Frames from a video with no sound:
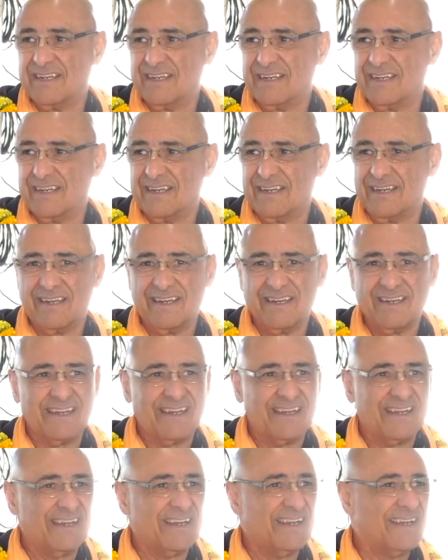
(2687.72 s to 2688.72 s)

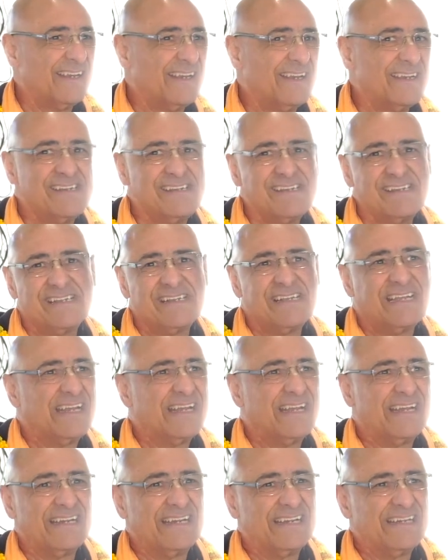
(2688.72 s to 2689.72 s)

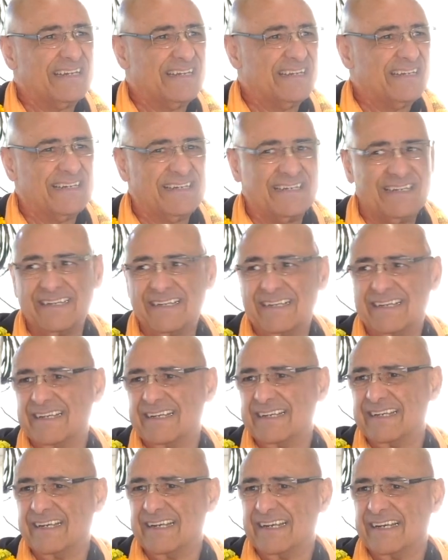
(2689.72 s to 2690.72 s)

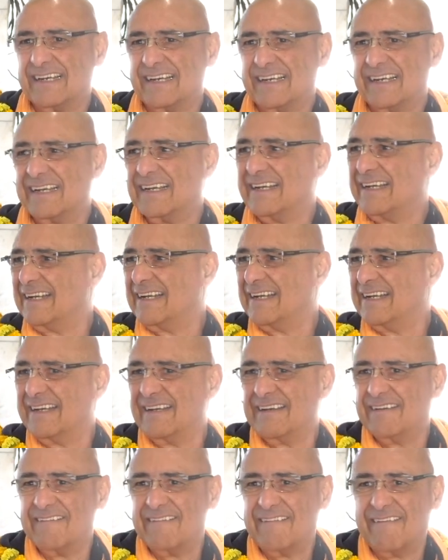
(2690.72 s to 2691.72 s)

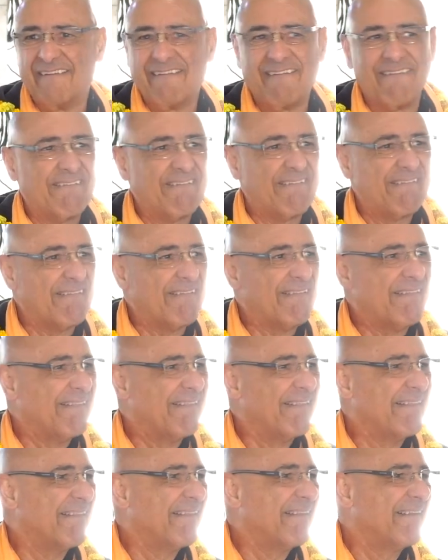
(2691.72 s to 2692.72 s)

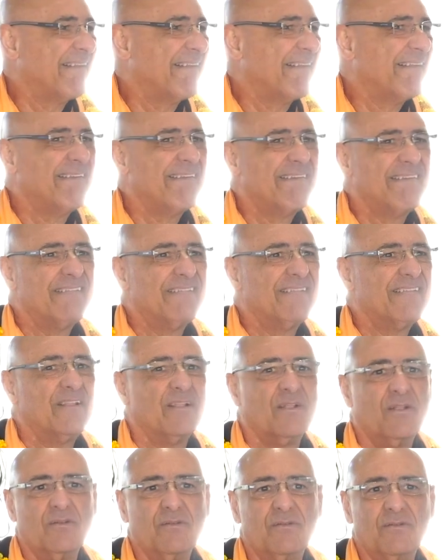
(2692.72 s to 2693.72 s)

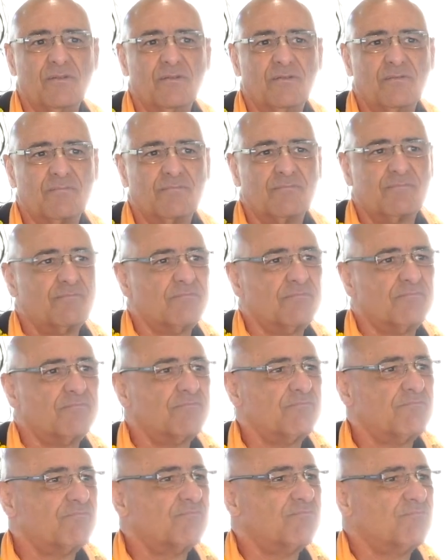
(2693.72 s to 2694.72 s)

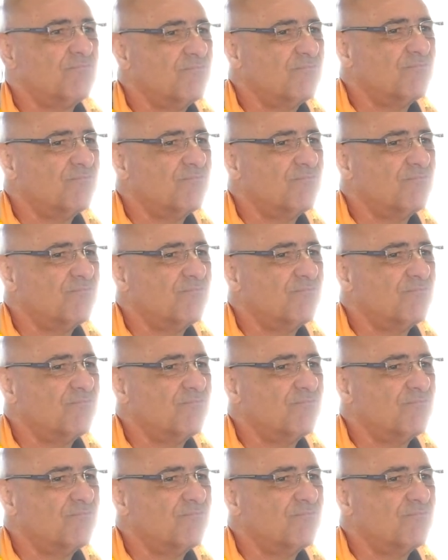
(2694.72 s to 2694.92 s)
(silence)